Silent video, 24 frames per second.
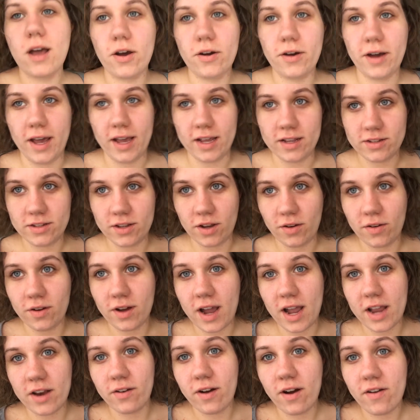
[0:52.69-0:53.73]
Okay, so
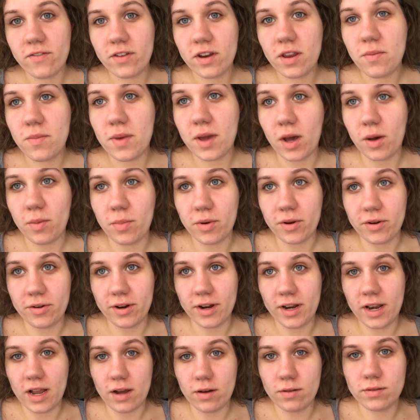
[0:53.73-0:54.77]
I don't have any makeup on
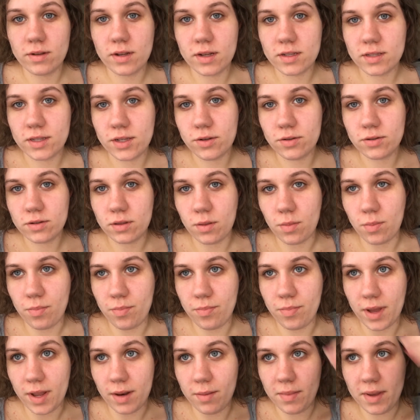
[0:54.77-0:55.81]
right now. Excuse
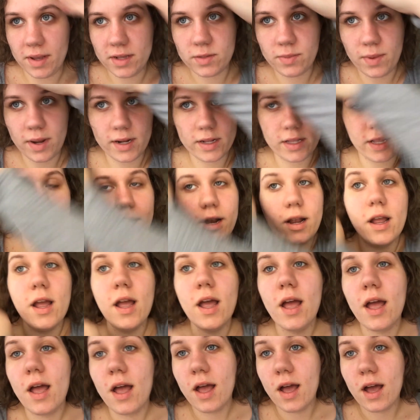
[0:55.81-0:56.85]
the bed mess back
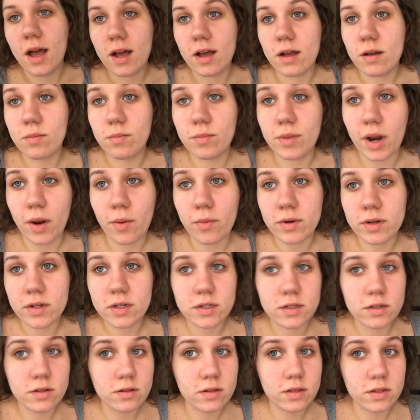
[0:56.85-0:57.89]
there. Um, but I
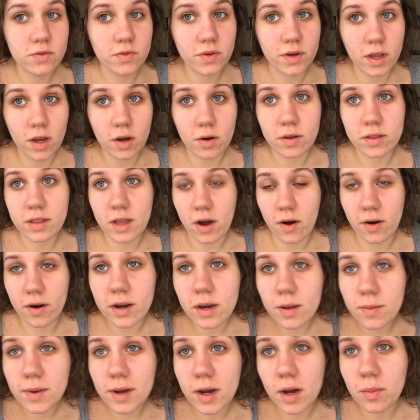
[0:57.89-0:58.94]
wanted to do this video without
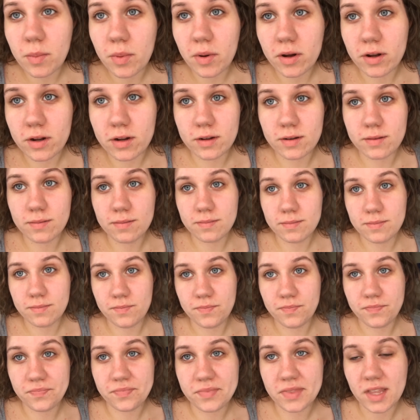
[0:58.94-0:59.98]
any makeup on
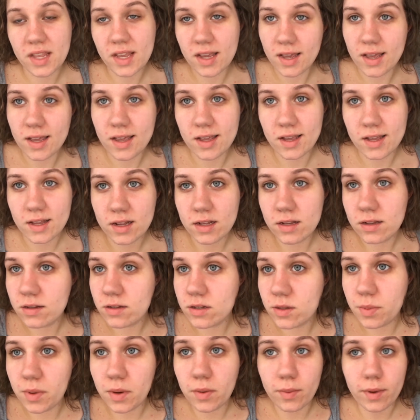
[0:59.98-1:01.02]

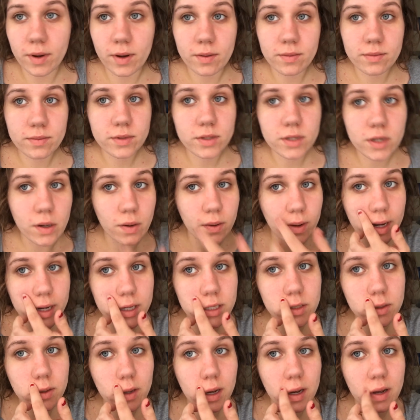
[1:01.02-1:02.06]
to be real. So I
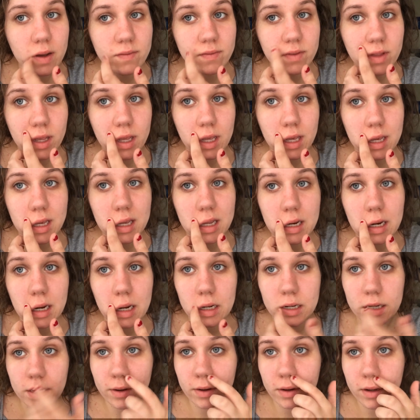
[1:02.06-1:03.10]
do have like an
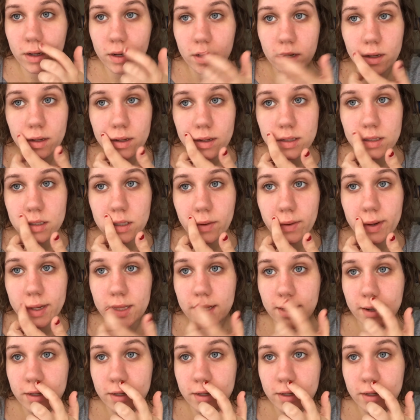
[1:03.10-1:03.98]
acne, uh, is it right